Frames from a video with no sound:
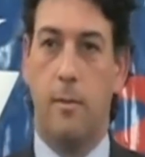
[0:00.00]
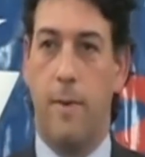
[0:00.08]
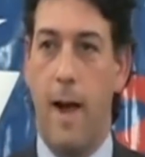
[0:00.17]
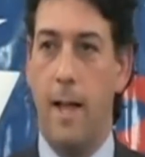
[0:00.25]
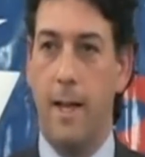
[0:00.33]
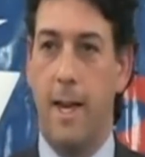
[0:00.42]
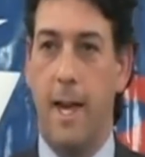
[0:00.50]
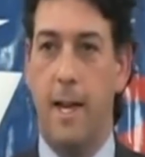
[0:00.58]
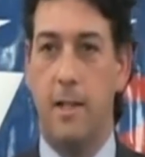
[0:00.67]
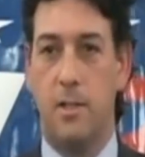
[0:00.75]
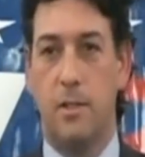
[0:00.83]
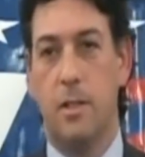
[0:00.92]
file a
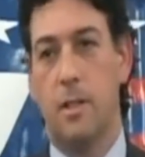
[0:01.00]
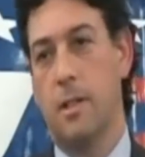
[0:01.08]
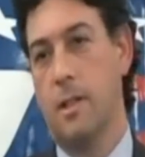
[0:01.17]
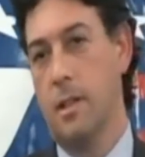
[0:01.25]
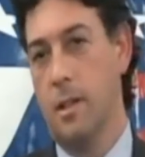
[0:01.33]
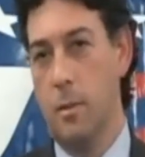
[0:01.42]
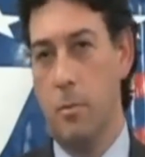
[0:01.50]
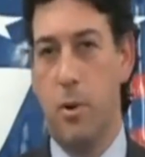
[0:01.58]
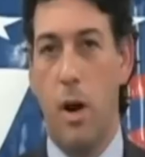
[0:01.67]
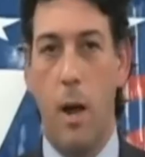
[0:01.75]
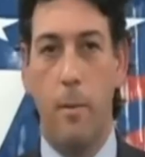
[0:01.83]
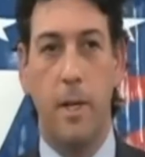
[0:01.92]
case,
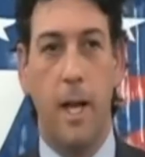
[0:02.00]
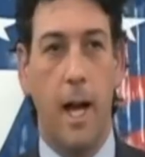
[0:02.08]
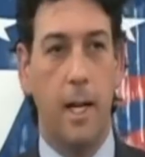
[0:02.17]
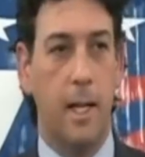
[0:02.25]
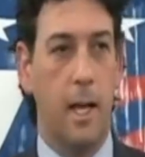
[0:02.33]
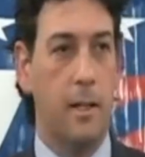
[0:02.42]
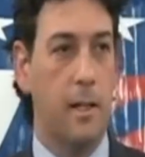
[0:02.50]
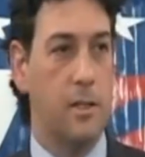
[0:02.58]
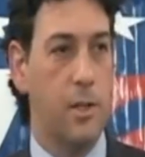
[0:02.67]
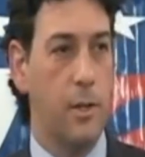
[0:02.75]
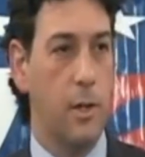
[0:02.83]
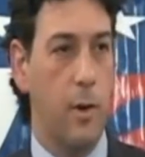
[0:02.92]
probably not get
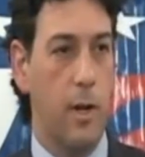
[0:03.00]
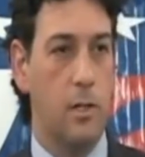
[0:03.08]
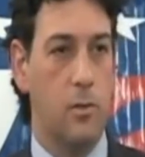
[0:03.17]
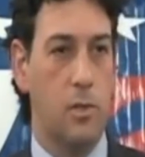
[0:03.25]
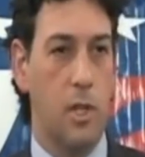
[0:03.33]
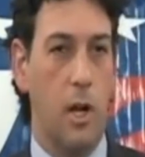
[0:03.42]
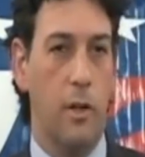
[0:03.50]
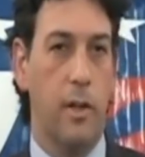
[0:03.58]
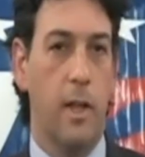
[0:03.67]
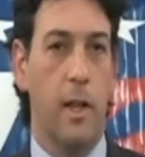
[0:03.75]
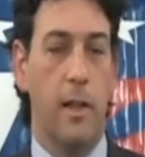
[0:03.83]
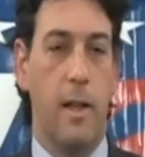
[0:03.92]
necessarily the greatest
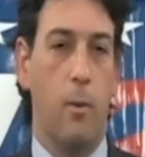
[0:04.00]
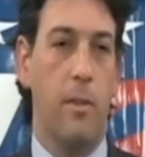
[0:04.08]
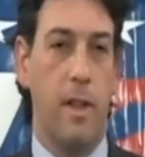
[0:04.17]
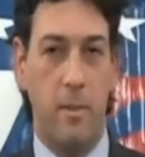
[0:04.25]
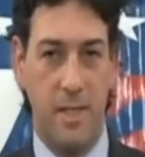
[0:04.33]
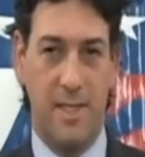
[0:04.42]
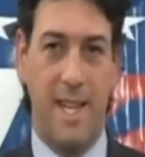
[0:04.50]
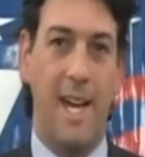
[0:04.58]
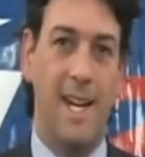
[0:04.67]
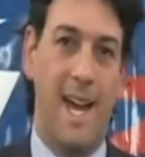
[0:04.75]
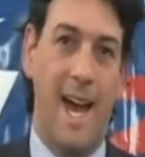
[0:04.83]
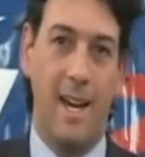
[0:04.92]
result that will then be
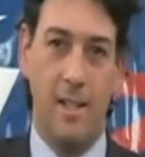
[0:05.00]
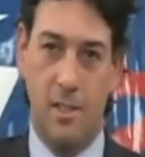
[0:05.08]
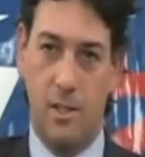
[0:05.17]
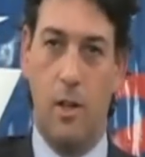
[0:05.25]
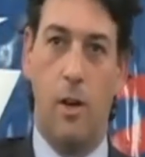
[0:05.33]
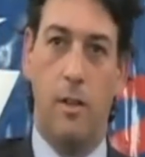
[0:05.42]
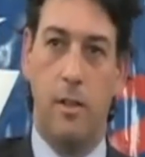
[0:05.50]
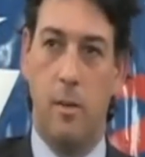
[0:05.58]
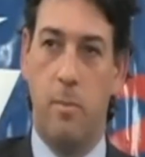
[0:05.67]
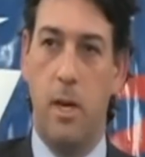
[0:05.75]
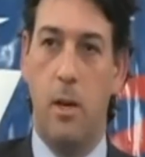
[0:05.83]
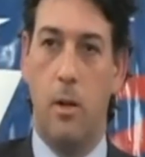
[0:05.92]
cited at us on the
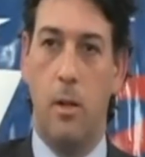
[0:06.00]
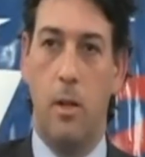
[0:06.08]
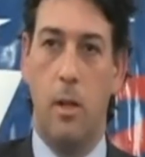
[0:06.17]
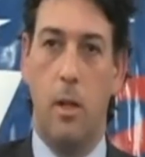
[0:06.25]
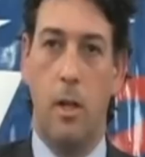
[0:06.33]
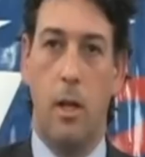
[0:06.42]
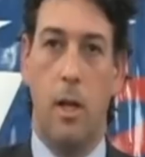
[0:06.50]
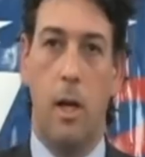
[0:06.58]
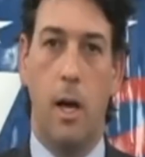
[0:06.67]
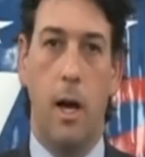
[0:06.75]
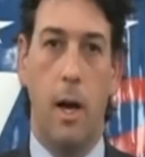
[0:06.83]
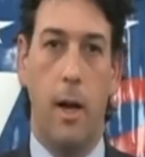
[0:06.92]
appeal.
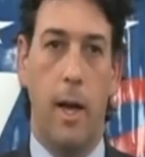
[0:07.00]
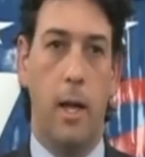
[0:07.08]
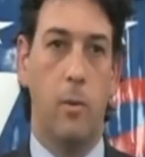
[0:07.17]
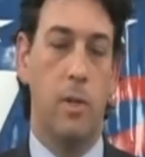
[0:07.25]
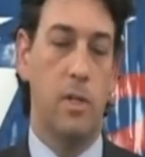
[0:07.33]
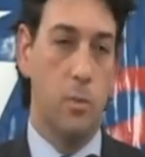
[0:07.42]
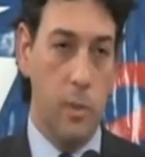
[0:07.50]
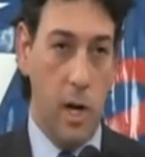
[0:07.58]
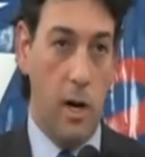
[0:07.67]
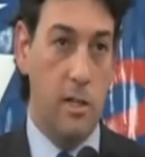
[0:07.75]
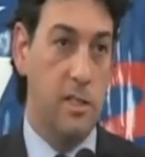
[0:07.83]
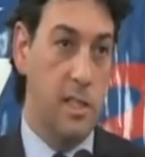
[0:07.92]
Uh, and we, we
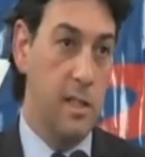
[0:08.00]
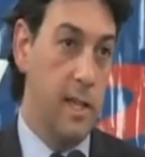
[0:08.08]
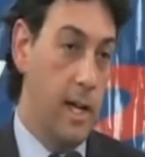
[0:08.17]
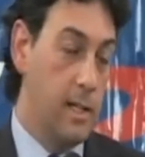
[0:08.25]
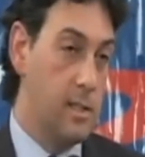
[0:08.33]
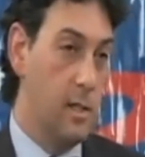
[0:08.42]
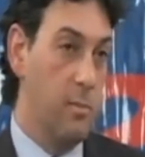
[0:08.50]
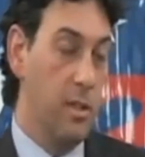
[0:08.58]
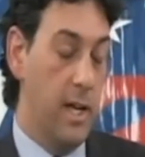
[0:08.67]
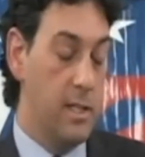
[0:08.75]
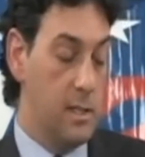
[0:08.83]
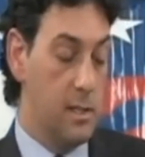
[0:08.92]
are seeing that in some
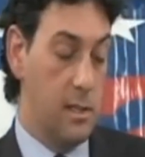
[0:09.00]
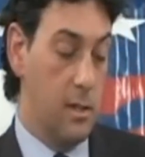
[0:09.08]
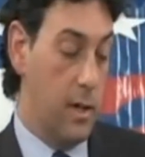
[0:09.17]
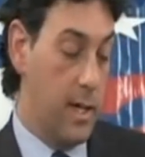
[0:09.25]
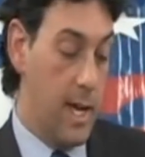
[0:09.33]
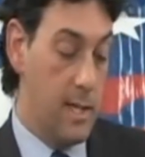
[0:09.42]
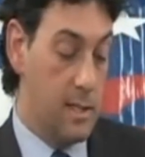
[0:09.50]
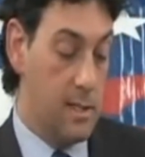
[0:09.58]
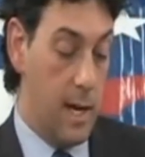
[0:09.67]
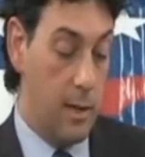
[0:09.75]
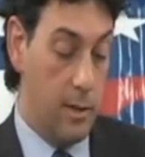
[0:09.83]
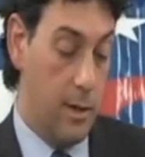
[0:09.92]
places, and there are cases
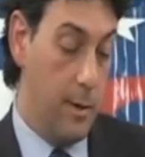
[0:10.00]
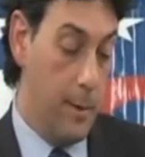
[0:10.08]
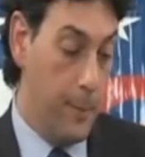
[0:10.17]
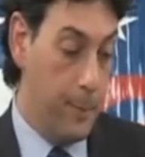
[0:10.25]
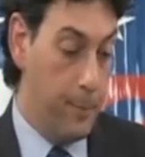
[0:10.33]
out there